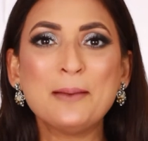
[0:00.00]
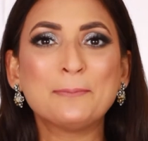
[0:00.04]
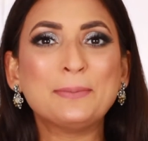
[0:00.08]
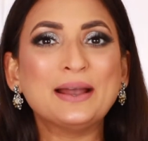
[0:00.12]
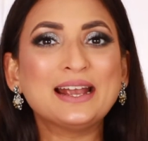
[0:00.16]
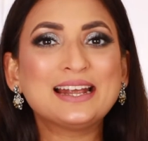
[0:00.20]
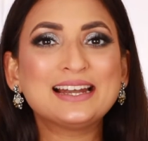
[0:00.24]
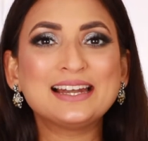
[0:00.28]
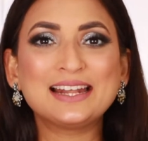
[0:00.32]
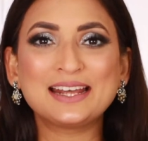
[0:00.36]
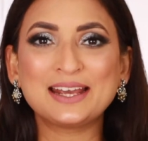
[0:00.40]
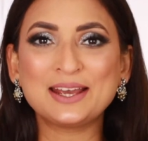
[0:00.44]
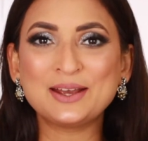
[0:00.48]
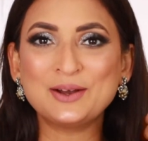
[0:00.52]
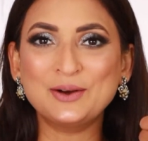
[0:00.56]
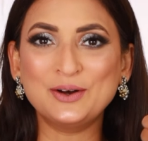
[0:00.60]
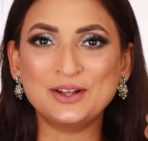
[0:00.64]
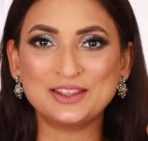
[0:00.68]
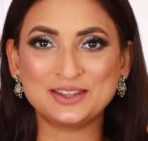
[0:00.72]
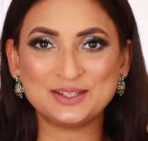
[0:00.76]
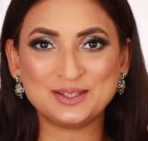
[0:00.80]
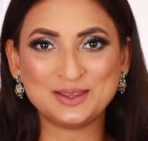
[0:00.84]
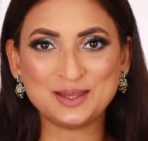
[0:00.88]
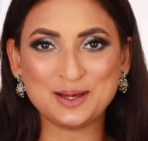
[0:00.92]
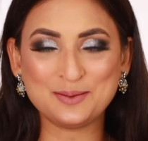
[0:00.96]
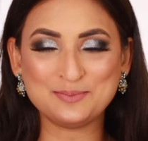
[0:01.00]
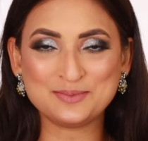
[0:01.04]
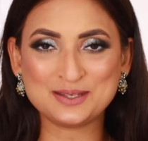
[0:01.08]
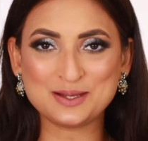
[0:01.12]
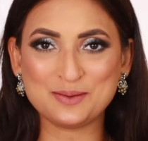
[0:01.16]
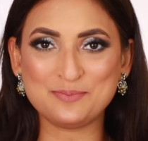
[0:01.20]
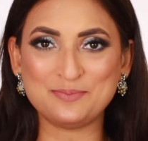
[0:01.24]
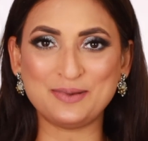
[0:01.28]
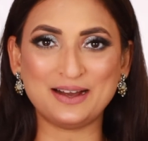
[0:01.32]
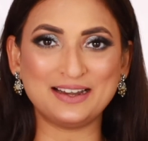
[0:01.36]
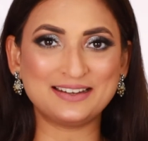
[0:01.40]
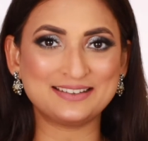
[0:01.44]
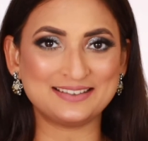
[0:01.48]
by clicking on the thumbs
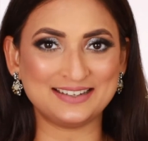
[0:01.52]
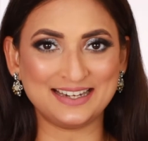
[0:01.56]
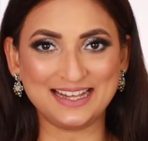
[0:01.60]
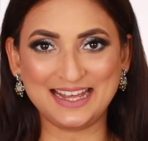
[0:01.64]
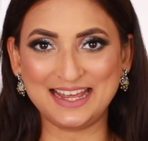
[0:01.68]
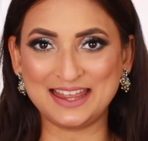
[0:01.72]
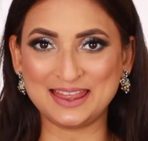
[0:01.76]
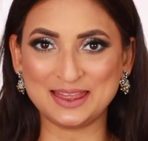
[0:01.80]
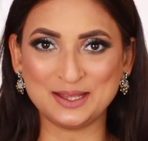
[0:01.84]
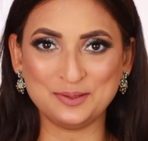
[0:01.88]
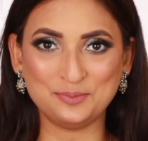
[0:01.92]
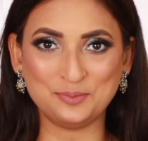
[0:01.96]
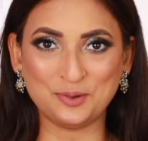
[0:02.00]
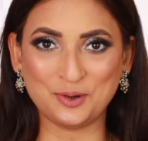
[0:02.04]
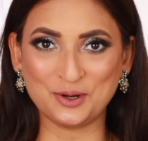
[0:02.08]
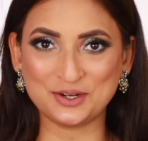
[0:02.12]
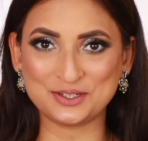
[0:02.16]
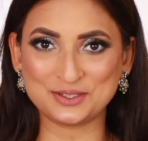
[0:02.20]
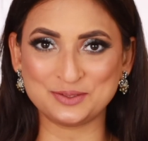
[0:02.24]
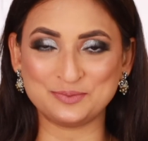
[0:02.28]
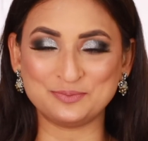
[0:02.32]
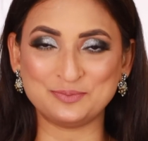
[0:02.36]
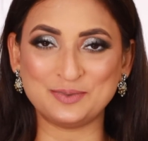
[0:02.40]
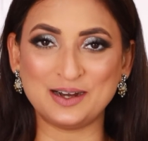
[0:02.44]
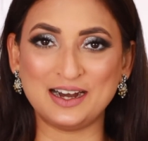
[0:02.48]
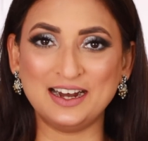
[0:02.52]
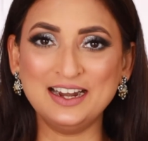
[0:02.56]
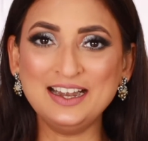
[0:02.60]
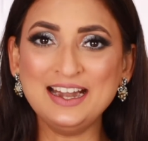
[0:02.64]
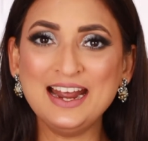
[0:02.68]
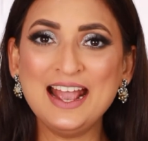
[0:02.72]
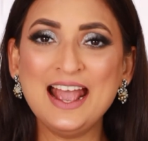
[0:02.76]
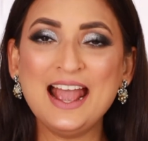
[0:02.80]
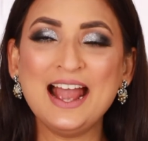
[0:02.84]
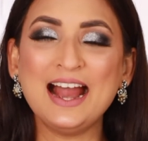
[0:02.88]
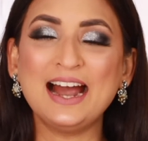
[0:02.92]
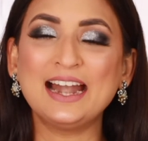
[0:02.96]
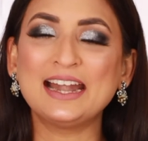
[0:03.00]
up button in the bottom bar.
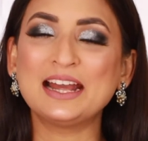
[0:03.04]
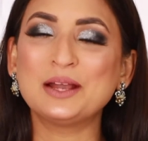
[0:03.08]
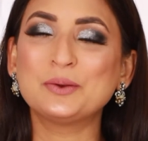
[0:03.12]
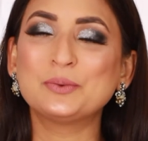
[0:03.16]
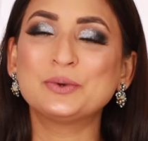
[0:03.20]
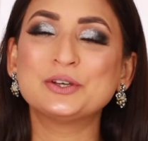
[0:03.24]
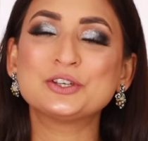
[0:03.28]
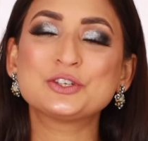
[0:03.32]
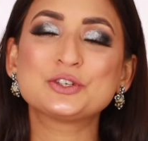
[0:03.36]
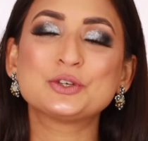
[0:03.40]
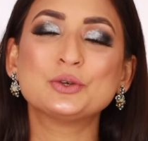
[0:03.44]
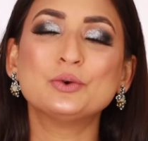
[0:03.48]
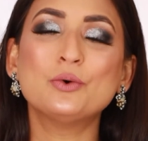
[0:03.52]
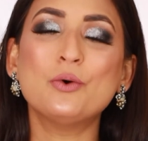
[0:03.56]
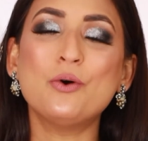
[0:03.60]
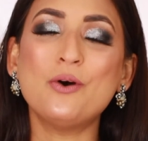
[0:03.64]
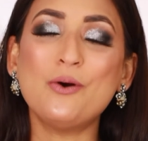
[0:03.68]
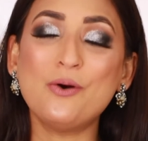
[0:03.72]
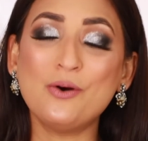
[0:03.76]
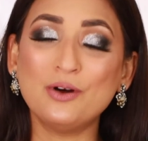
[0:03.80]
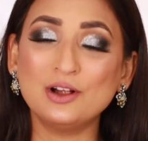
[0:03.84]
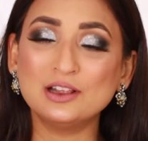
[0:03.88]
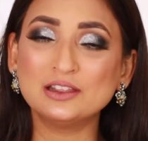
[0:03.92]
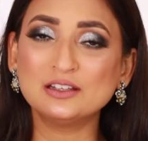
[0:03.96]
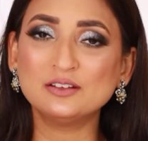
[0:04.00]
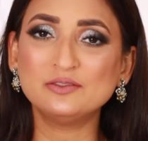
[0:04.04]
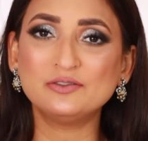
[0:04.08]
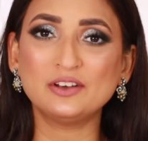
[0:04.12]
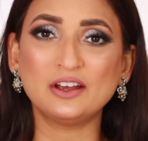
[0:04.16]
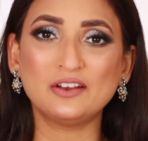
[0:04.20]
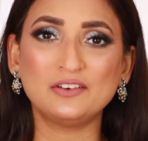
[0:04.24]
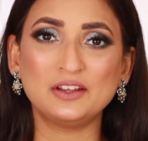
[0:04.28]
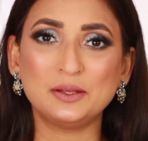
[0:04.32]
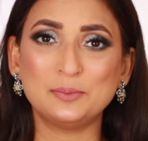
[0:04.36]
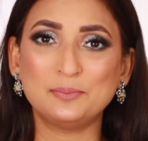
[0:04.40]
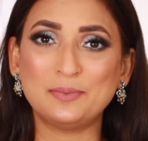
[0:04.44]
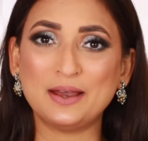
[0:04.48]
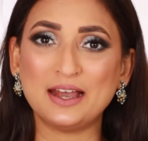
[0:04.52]
And I wish you all the
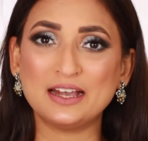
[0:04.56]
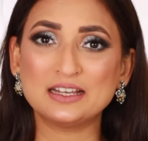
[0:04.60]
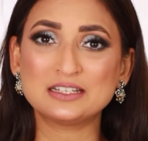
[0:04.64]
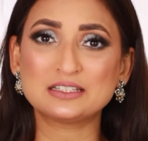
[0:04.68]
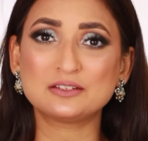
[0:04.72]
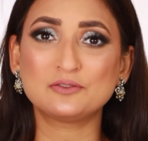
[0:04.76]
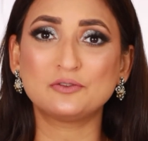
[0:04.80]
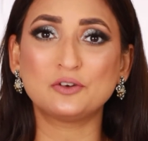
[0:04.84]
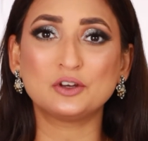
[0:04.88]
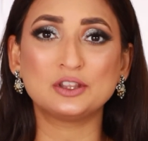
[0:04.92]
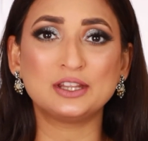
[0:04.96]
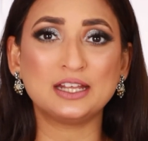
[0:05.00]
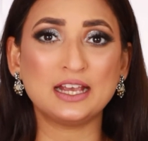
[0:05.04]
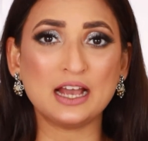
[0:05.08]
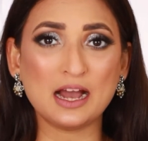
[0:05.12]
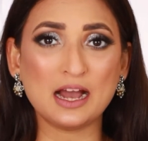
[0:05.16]
very best for the